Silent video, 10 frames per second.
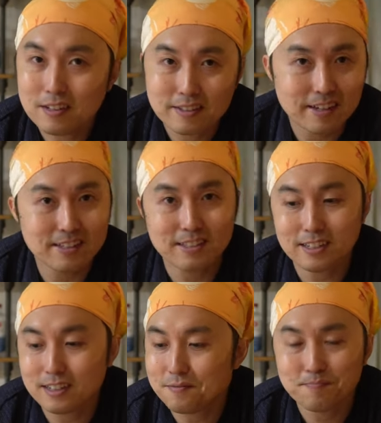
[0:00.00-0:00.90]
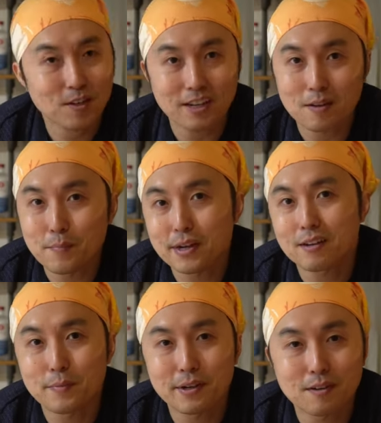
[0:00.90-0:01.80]
Next year, I'm gonna get bigger
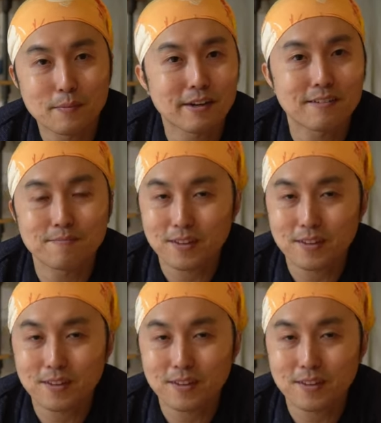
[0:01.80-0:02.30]
and bigger and bigger.